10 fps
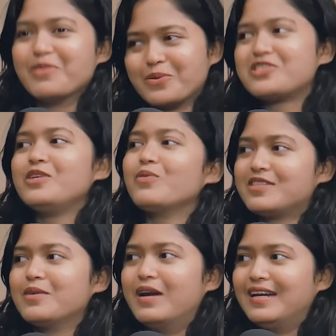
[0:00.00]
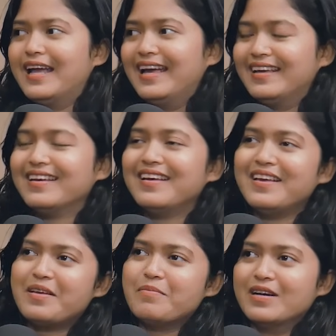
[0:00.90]
even though she was the one dying.
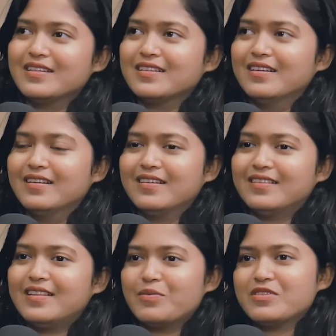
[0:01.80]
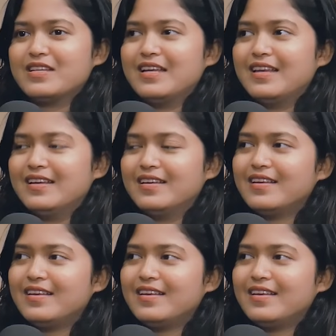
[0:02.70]
But that was really.